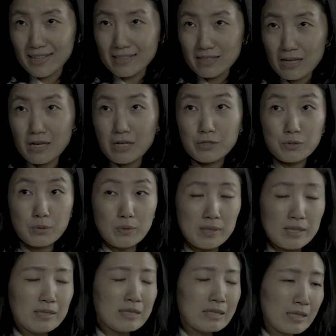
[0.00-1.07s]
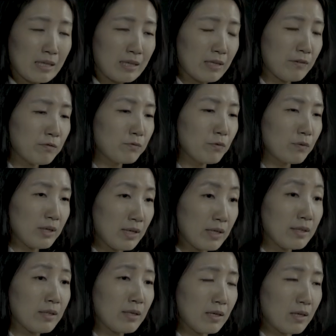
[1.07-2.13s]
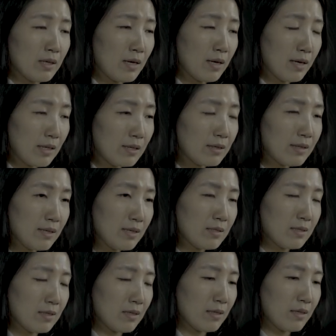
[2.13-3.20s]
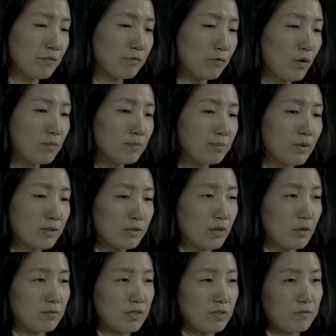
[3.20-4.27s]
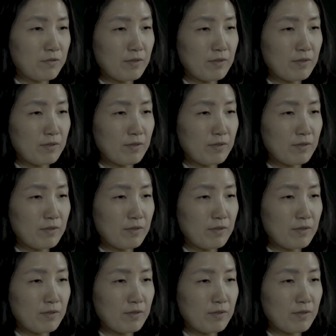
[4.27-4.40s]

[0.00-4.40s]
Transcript: right so it it, it it needs the involvement of